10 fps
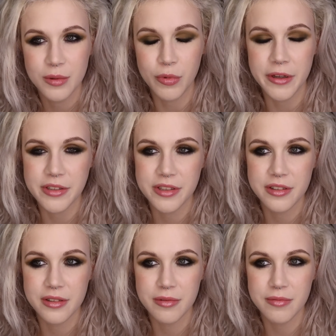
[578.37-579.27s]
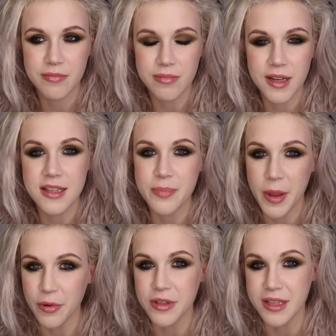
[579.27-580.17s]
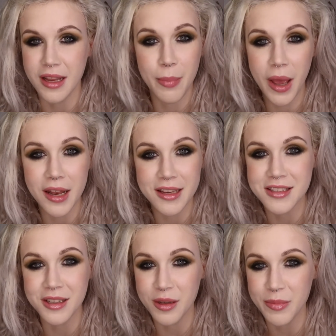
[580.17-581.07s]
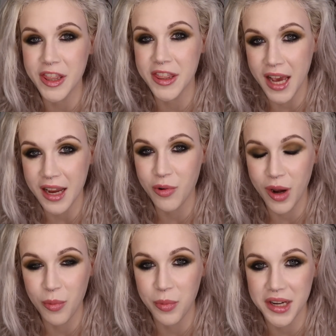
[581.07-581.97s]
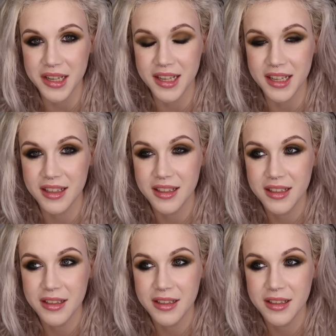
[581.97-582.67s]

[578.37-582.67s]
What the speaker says: which, let's be honest here, palette isn't going to be that groundbreaking.